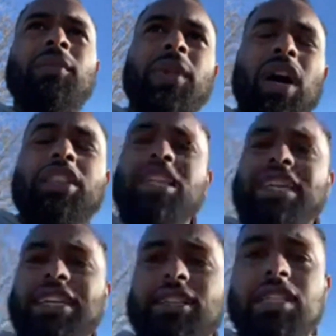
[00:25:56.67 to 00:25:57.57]
uh, the
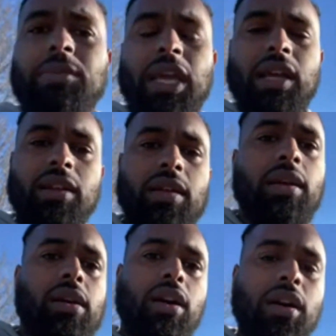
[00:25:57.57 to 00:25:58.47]
attention span
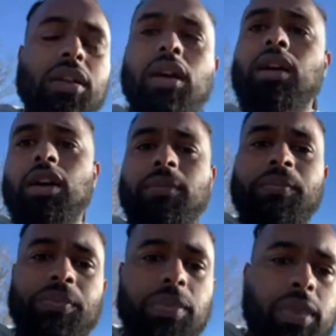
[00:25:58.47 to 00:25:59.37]
on uh, um,
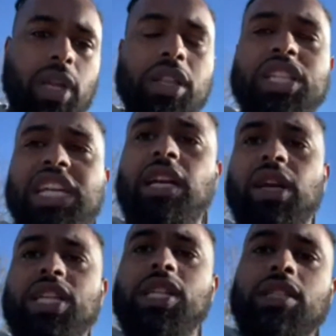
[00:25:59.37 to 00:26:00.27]
on this
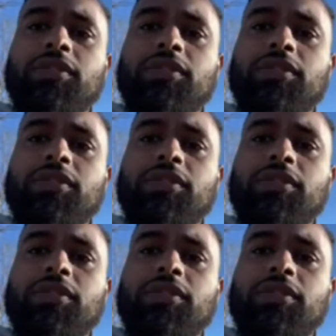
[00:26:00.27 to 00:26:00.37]
generation is